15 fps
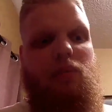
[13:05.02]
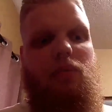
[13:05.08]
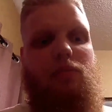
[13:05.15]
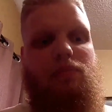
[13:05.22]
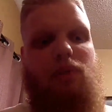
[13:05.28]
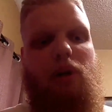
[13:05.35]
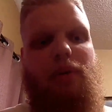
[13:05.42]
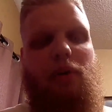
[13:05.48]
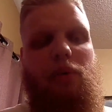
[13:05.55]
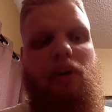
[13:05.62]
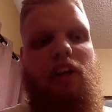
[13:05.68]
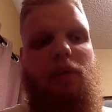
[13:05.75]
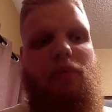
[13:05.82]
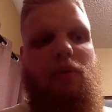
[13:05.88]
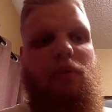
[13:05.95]
probably
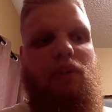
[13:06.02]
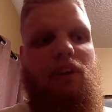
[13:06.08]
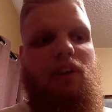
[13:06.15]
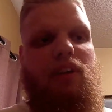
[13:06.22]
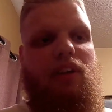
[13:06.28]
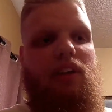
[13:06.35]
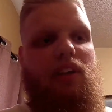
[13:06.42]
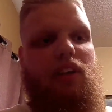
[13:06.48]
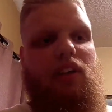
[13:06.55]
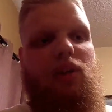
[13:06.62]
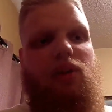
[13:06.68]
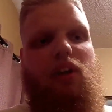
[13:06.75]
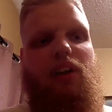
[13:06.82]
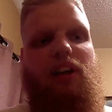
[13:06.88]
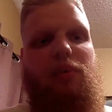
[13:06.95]
while I'm at work.
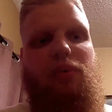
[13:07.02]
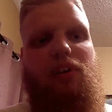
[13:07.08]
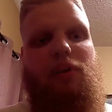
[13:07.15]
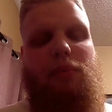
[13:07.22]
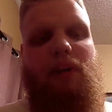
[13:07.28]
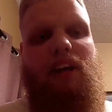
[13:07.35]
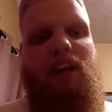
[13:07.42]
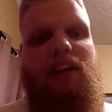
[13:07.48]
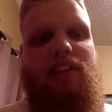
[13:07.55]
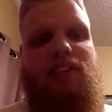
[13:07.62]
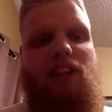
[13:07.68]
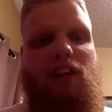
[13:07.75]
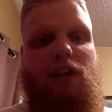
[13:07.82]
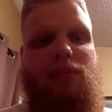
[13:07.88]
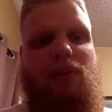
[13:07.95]
I'll get one of the mechanics
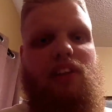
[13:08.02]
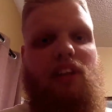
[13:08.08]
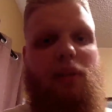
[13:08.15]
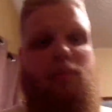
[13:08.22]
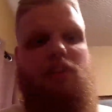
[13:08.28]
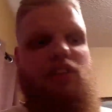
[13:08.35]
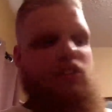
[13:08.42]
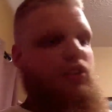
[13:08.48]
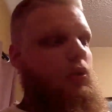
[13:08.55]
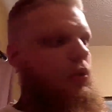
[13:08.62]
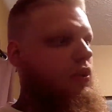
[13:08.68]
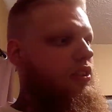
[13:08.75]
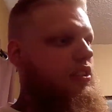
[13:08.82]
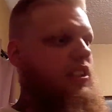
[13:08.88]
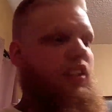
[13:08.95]
to help me and lend me his
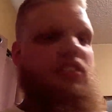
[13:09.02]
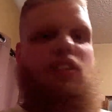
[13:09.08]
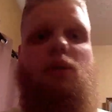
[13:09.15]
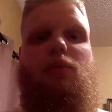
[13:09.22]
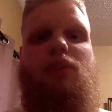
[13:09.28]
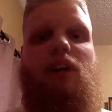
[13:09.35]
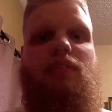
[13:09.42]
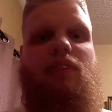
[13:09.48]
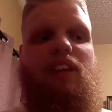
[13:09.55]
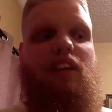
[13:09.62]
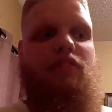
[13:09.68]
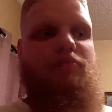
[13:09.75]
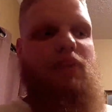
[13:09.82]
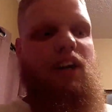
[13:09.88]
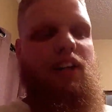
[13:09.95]
tools, seeing as I won't have any
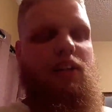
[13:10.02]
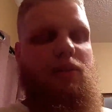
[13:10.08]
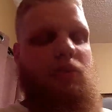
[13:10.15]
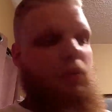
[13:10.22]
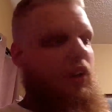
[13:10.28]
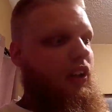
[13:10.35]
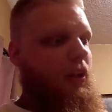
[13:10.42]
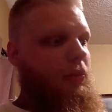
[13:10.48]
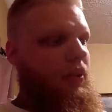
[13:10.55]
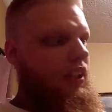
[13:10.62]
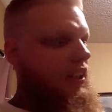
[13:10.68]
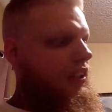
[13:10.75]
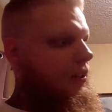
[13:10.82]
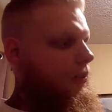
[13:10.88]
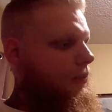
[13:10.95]
of mine where I'll
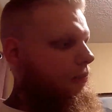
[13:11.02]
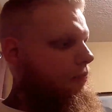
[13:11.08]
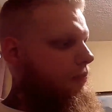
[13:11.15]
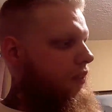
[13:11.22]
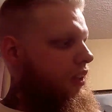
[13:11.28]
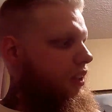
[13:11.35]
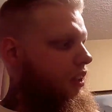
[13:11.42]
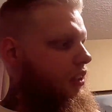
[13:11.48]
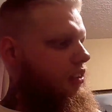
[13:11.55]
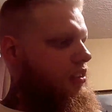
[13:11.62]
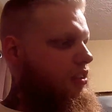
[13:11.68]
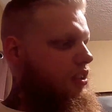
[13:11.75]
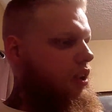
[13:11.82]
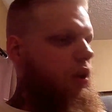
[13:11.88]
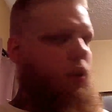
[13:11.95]
be.
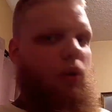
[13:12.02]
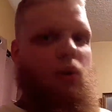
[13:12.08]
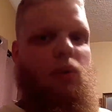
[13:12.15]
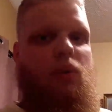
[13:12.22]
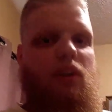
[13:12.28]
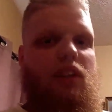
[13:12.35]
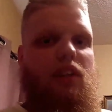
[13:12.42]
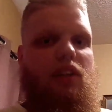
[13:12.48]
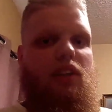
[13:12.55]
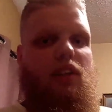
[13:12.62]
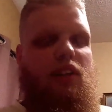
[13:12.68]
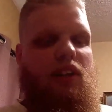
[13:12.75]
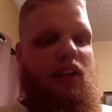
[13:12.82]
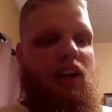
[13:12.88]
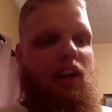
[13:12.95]
So
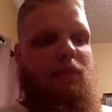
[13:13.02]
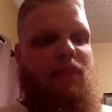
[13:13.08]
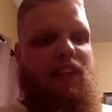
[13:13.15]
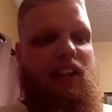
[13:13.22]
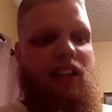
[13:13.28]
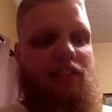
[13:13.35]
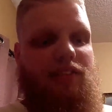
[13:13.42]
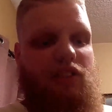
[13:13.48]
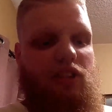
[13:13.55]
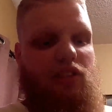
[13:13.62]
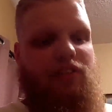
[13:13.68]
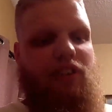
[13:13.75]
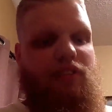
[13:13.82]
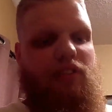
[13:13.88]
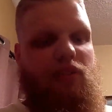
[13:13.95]
the
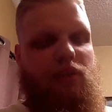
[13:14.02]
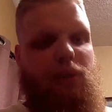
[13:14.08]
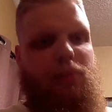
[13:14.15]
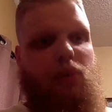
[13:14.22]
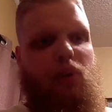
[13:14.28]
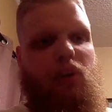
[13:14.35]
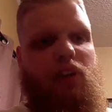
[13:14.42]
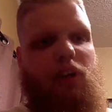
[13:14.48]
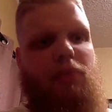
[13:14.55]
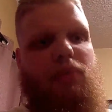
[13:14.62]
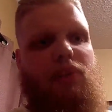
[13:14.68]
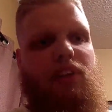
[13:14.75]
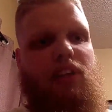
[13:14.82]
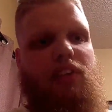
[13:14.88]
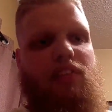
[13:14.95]
F-250 rear block, I
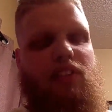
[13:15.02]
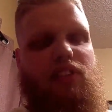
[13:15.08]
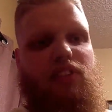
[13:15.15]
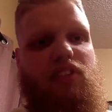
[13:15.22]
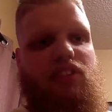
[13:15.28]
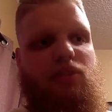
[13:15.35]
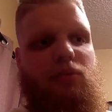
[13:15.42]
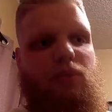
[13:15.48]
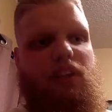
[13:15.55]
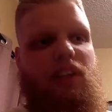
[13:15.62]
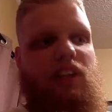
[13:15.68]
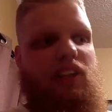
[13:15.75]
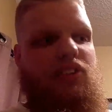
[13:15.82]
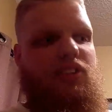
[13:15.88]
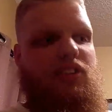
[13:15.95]
believe, is
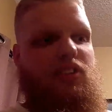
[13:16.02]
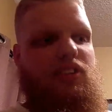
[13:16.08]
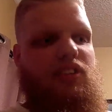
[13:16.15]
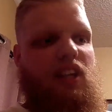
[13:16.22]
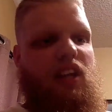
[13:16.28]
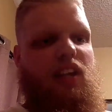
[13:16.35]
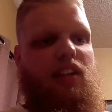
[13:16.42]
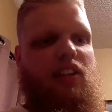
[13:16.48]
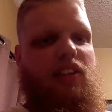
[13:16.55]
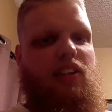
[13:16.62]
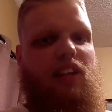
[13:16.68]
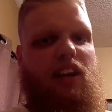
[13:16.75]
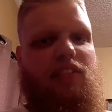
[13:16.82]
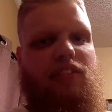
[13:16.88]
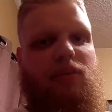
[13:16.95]
3 inches, and
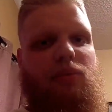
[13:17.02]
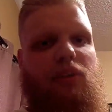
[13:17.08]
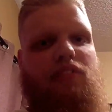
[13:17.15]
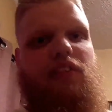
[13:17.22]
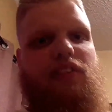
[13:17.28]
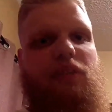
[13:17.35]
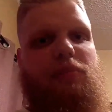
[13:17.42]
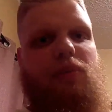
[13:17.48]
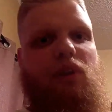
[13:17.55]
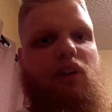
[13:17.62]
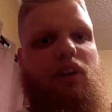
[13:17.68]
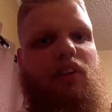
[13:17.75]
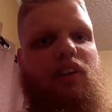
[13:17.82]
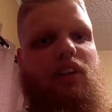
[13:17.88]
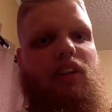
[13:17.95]
the F-350
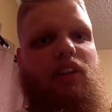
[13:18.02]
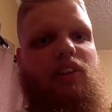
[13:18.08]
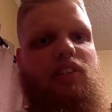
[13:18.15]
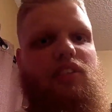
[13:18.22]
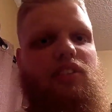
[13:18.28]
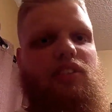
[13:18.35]
block is